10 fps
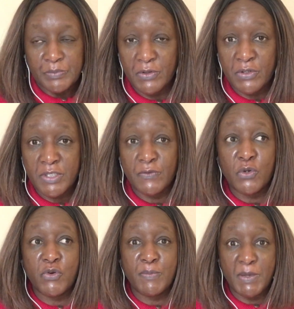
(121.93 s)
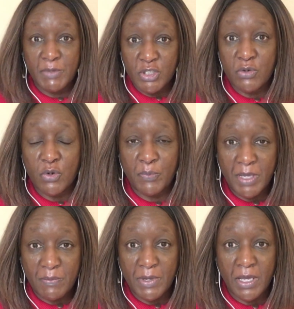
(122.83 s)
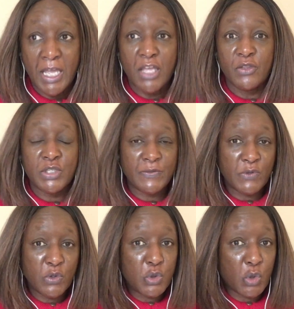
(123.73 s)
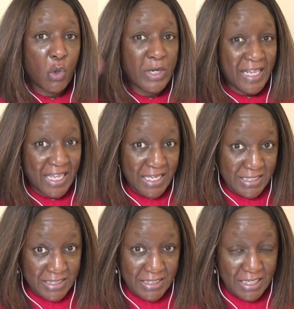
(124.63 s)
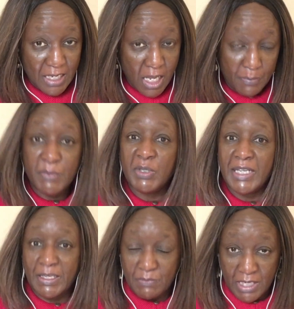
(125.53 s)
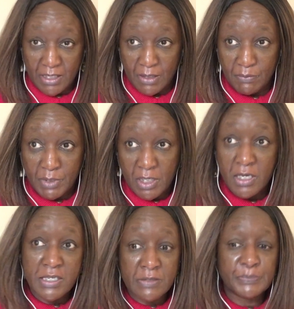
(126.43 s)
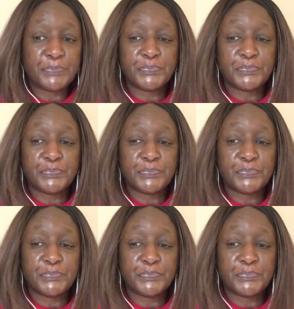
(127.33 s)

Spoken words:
For those of you who remember general paper, those of you who scored A's are people like me, because